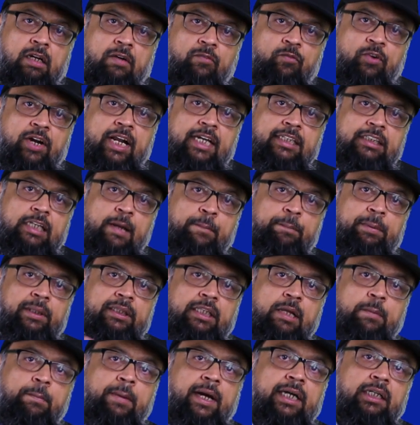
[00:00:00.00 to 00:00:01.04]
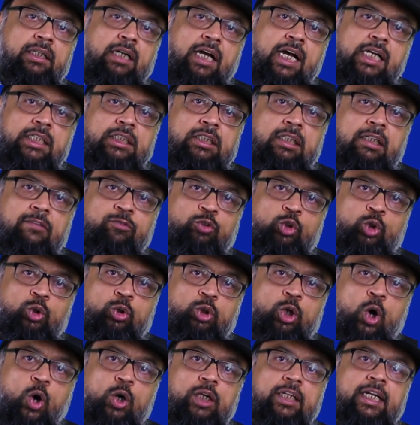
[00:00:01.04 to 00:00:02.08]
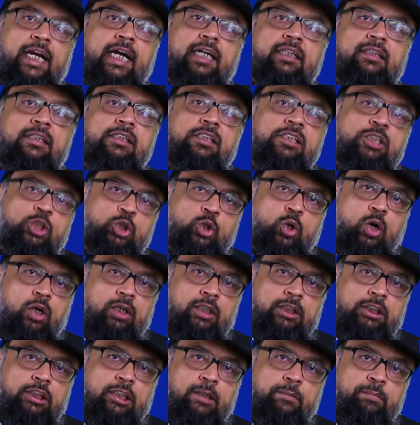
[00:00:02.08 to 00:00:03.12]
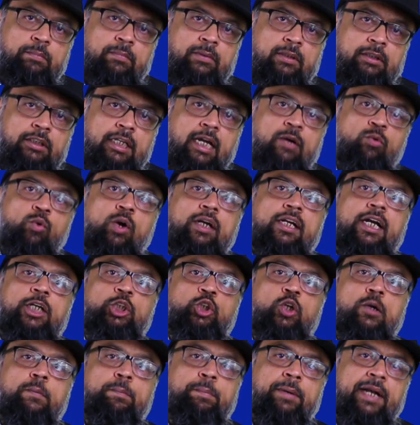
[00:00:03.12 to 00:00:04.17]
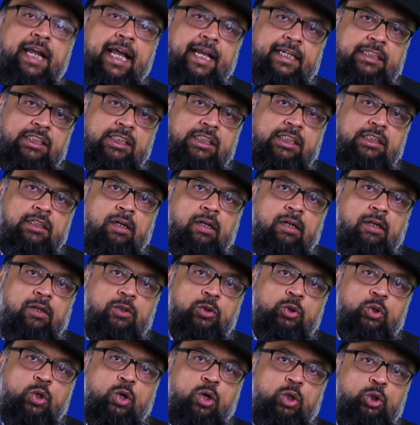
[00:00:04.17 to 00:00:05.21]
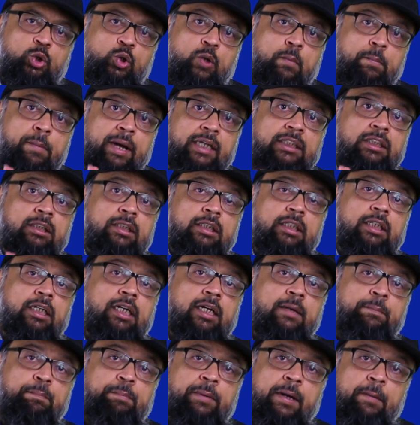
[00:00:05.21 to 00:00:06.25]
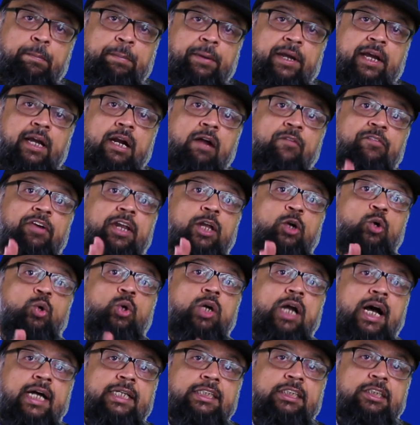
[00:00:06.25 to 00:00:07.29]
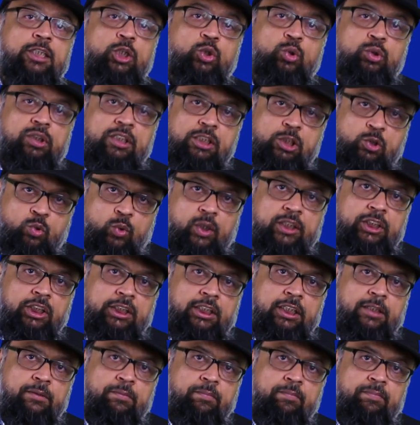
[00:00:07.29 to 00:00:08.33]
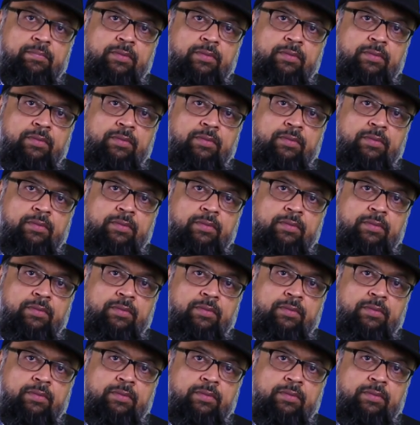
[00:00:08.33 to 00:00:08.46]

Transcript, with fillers: For example, they might ask if you don't get this scholarship, then what are your plans? So you must uh, prepare a very good answer to this question.